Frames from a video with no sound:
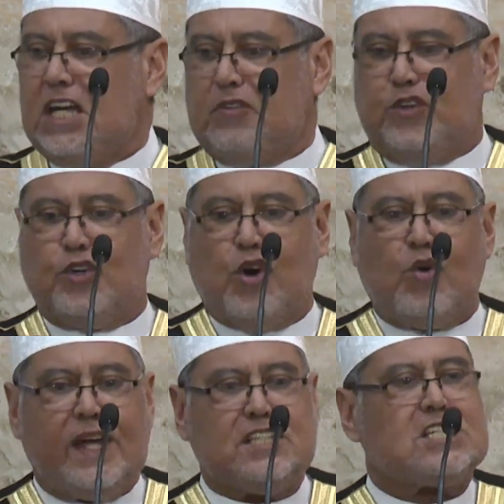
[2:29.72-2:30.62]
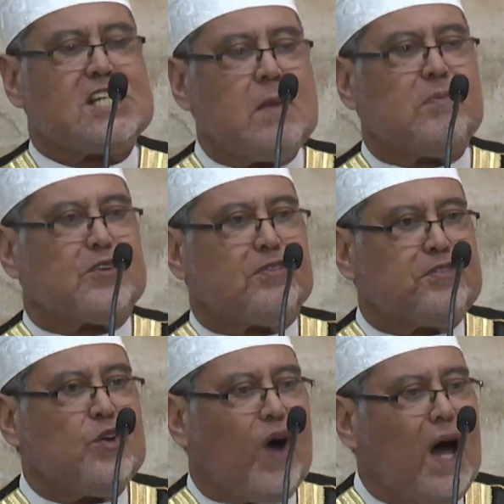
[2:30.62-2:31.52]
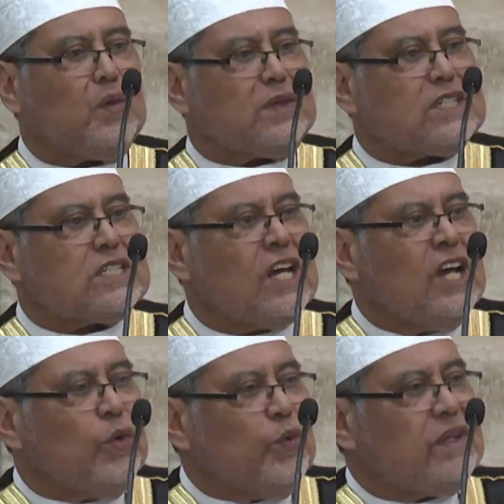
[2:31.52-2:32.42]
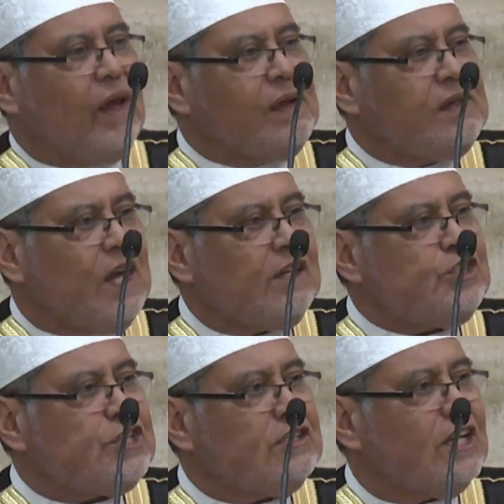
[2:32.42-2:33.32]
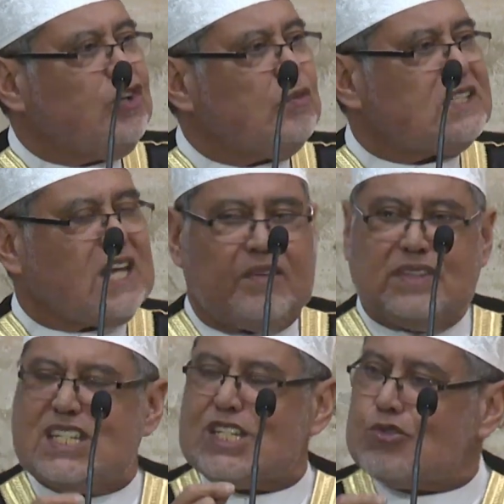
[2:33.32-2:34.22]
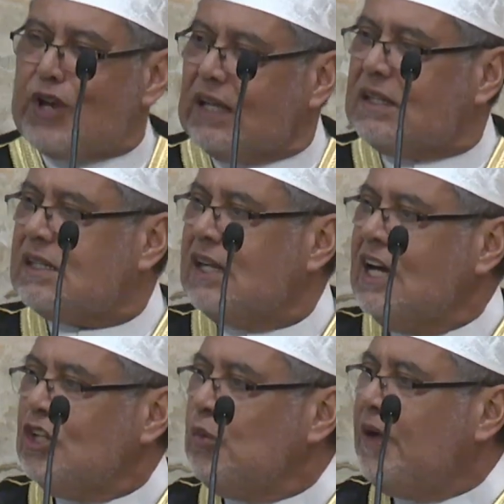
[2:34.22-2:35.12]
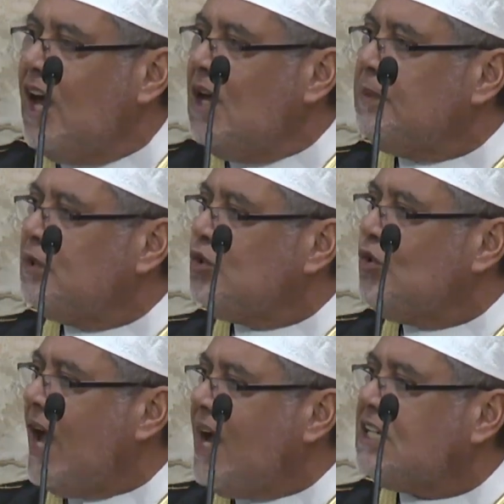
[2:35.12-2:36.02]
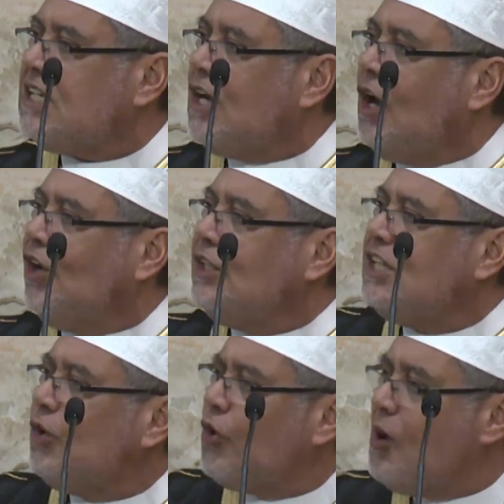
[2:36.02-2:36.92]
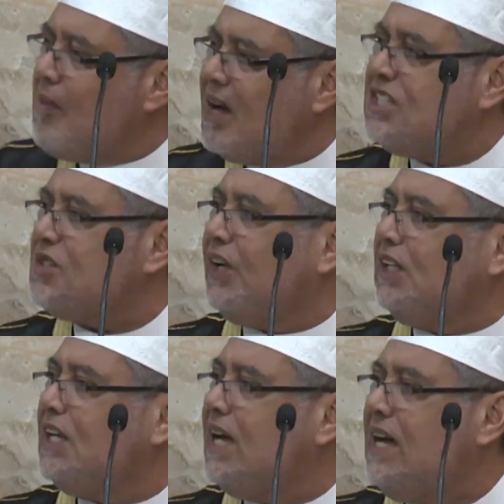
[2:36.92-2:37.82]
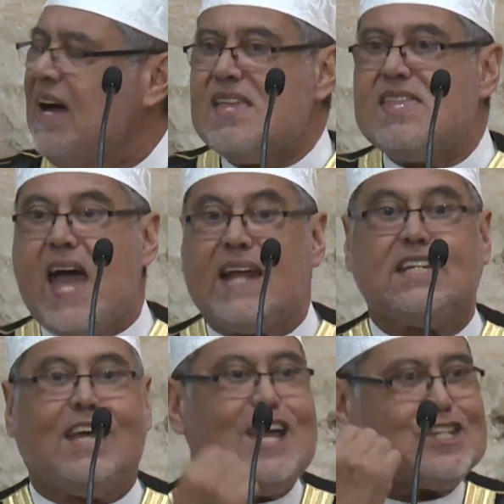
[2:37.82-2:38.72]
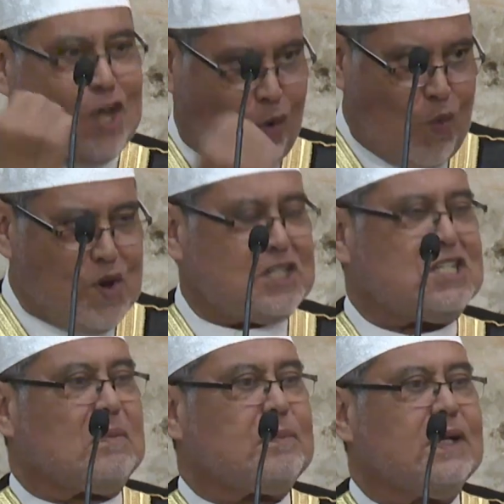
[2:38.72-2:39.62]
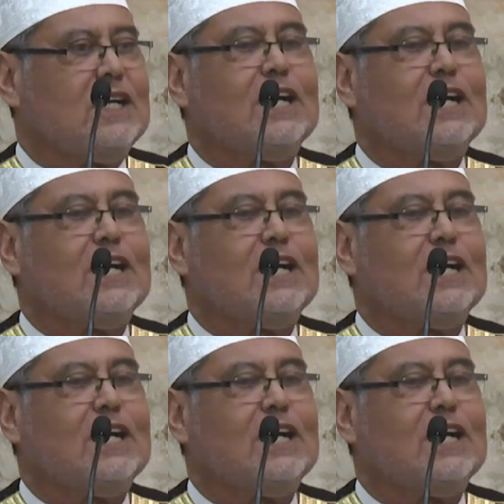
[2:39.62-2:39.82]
If you go and sleep for a few hours with the intention that you must have the strength to be able to act on the commands of Allah, that is worship.